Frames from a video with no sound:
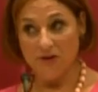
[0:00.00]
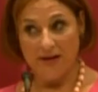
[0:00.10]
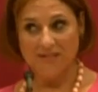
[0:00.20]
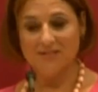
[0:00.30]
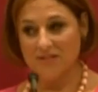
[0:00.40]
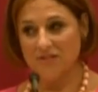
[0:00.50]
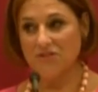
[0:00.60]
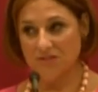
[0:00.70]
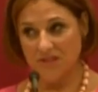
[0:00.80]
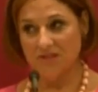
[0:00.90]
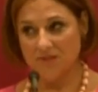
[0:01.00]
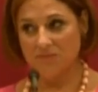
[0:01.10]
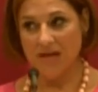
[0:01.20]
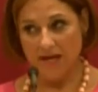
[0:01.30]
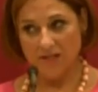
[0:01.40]
exes, give
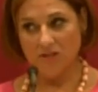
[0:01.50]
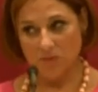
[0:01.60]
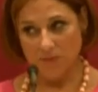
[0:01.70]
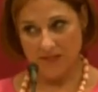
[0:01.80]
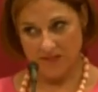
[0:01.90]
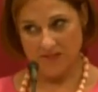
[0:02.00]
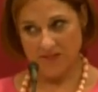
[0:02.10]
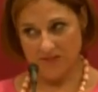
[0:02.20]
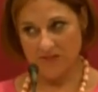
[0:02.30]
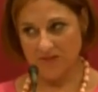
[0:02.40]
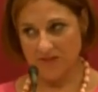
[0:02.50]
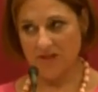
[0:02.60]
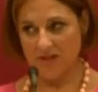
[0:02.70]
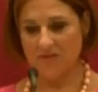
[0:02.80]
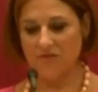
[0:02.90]
them tiny little penises,
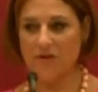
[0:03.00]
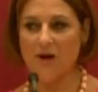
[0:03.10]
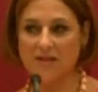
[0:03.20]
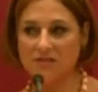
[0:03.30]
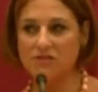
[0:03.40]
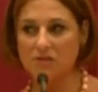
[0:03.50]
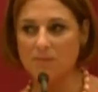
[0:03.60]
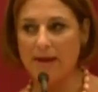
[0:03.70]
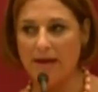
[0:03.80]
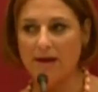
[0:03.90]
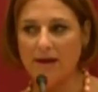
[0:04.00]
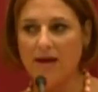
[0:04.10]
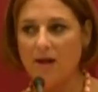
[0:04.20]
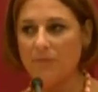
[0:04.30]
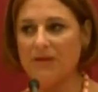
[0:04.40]
if your exes are men,
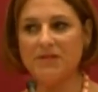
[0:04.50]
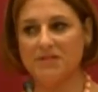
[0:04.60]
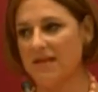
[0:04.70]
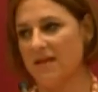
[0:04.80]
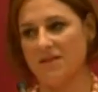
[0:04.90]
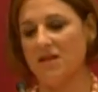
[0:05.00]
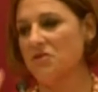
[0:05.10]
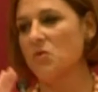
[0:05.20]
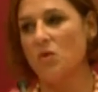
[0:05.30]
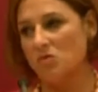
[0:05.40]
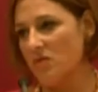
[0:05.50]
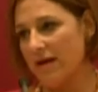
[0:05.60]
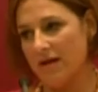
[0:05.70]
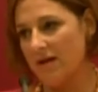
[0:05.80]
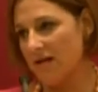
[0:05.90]
because they, they either won't
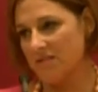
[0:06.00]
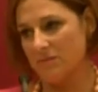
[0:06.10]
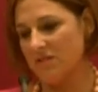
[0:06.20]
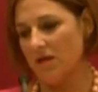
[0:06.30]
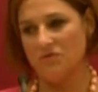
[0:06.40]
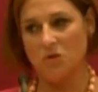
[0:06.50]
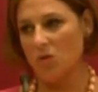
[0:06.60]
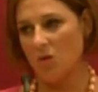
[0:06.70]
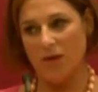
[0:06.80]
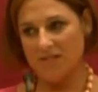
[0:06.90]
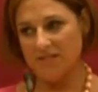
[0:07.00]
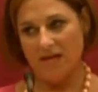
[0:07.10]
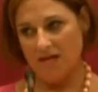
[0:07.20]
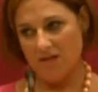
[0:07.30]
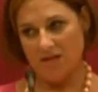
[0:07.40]
recognize themselves or won't want to
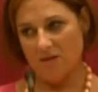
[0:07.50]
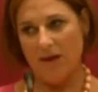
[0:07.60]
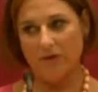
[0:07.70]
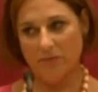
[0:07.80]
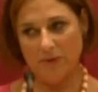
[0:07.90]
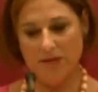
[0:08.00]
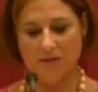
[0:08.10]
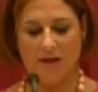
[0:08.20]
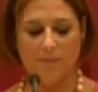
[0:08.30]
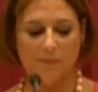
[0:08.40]
say anything about it being them.